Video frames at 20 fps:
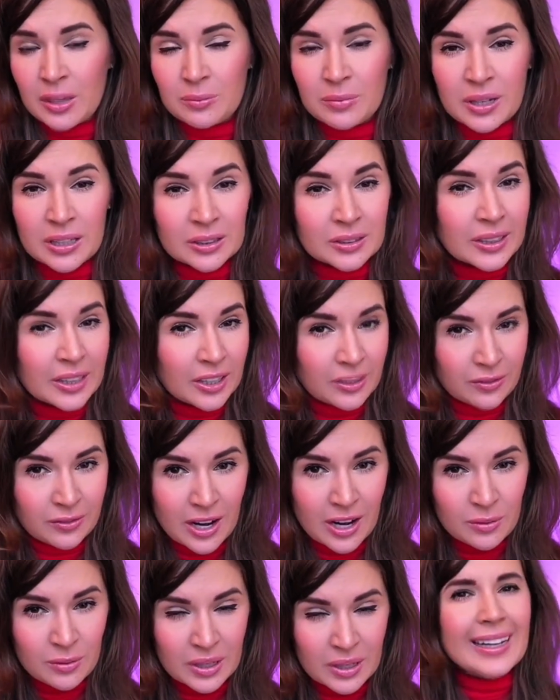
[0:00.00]
ML
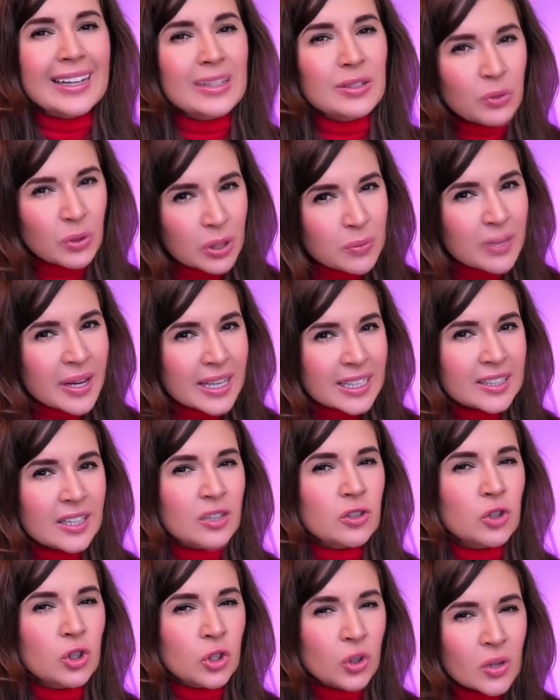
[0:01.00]
environment. And what makes
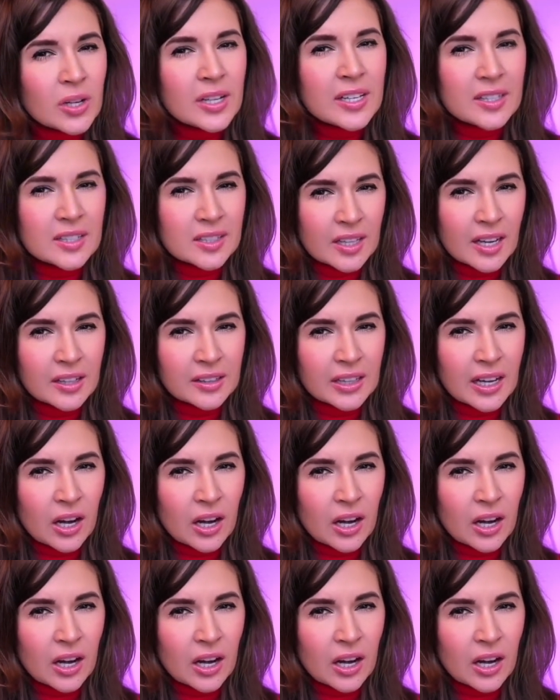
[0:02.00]
it truly stand